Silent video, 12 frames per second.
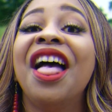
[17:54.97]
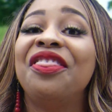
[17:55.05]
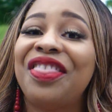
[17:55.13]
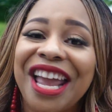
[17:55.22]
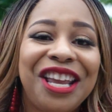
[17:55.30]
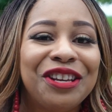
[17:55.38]

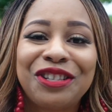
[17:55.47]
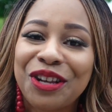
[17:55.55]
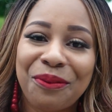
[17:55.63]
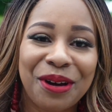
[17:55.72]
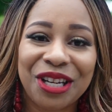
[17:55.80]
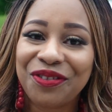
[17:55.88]
Thank you
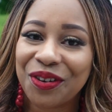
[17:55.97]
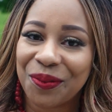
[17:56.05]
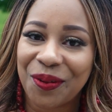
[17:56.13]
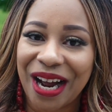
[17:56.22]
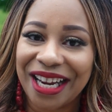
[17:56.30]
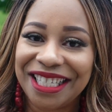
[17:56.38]
so much for
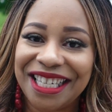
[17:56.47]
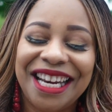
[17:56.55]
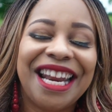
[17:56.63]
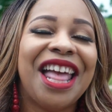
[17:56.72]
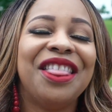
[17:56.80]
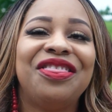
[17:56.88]

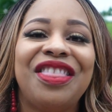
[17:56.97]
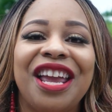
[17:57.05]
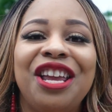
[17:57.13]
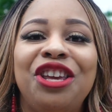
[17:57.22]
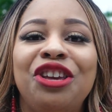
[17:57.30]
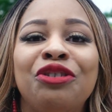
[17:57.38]
watching, and
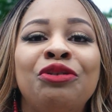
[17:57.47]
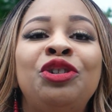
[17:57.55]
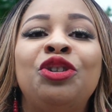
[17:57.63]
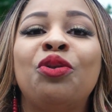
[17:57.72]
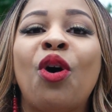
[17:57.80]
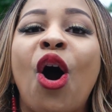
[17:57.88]
thank you
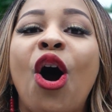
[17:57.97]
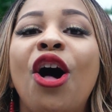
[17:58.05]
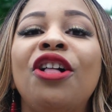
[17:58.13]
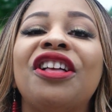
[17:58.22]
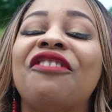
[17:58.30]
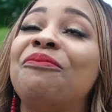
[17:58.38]
to
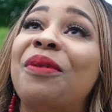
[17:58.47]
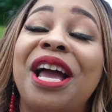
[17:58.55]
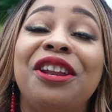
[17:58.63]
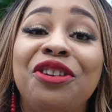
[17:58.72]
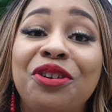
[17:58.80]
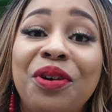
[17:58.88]
all of my
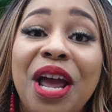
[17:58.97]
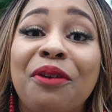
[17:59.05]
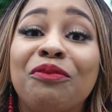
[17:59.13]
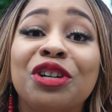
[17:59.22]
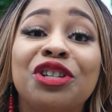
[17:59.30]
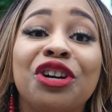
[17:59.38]
new
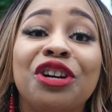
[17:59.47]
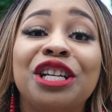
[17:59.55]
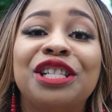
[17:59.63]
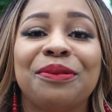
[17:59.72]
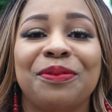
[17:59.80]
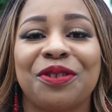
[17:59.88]
and
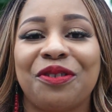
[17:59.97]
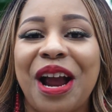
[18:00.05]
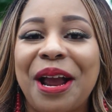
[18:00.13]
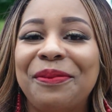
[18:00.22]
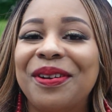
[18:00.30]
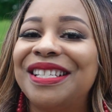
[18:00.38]
returning
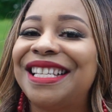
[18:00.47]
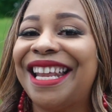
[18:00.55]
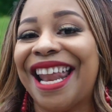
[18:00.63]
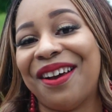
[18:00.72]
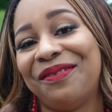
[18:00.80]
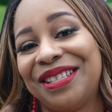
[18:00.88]
subscribers,
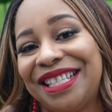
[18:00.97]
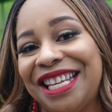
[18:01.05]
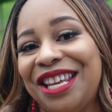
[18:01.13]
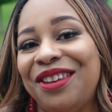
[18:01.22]
and I will see